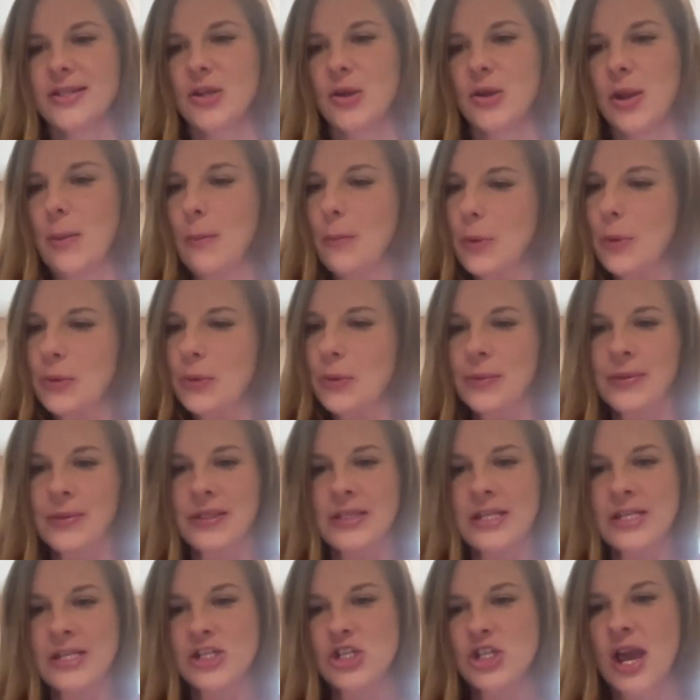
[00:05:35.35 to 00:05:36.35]
You can put them
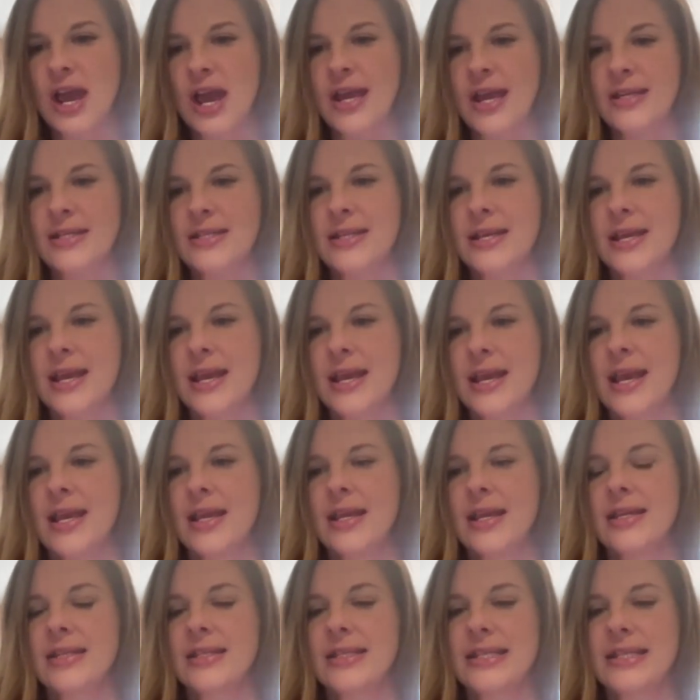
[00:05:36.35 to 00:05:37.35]
in the chat,
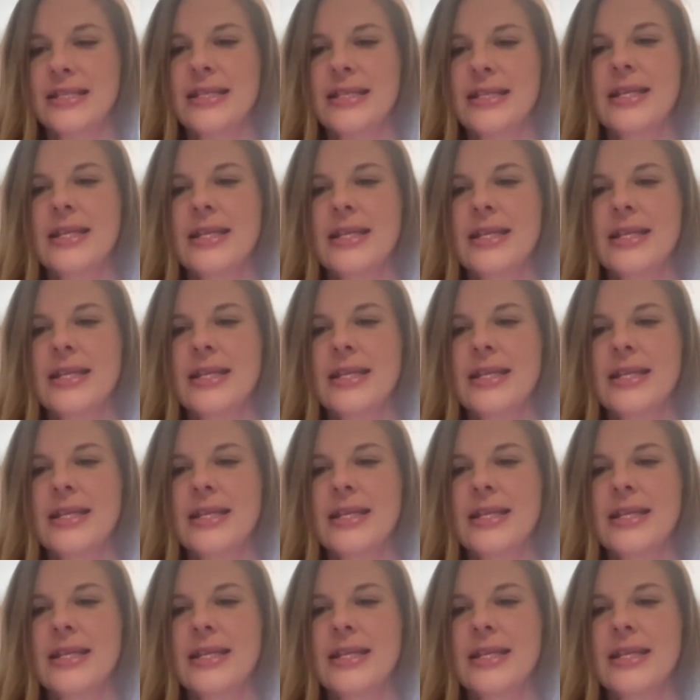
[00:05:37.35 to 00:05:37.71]
because this